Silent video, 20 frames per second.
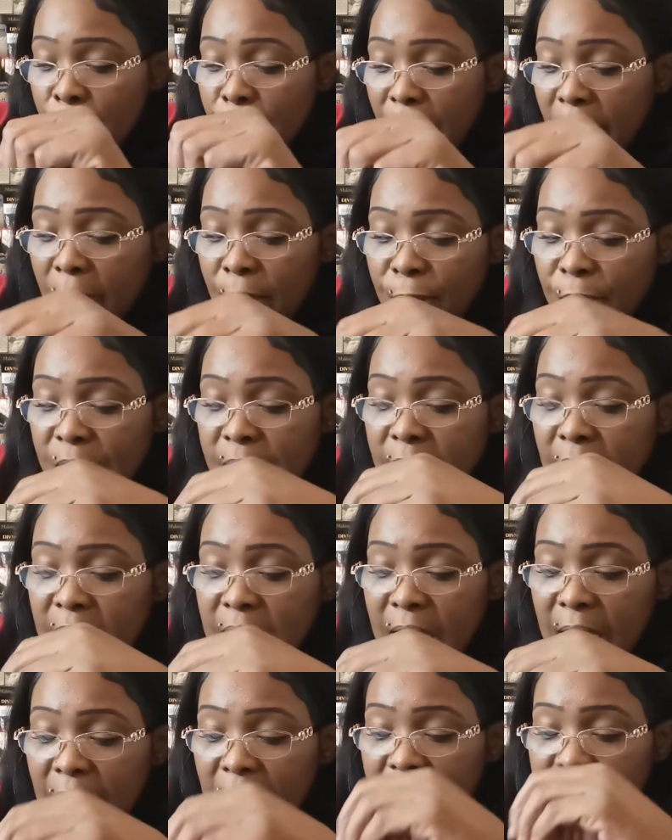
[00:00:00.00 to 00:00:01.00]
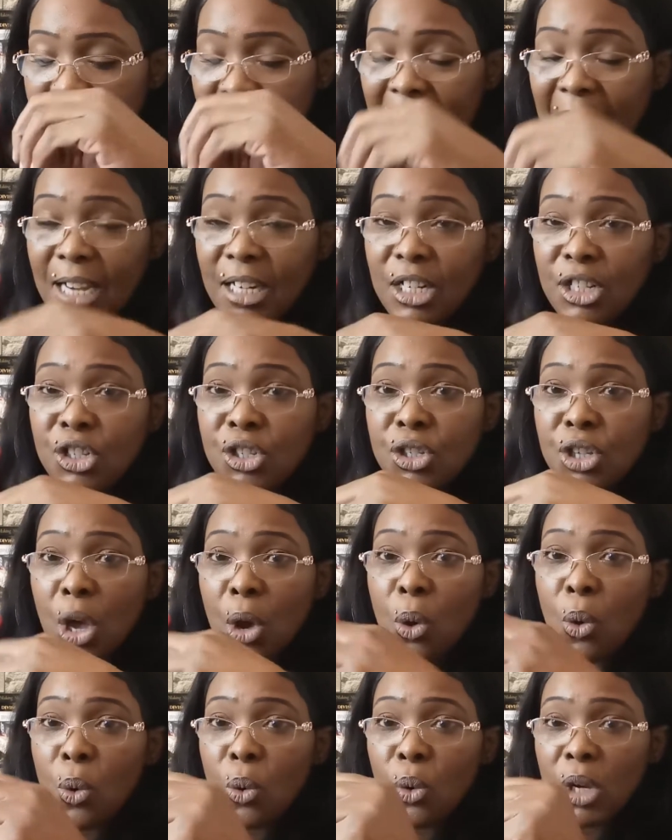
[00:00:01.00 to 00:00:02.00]
but if it's a yin and yang and a
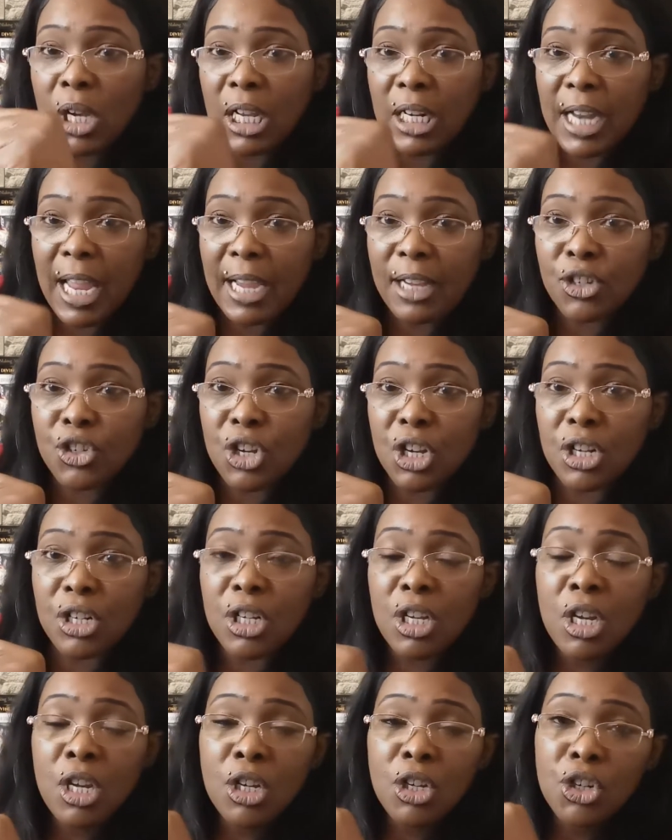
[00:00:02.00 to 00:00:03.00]
soul connection,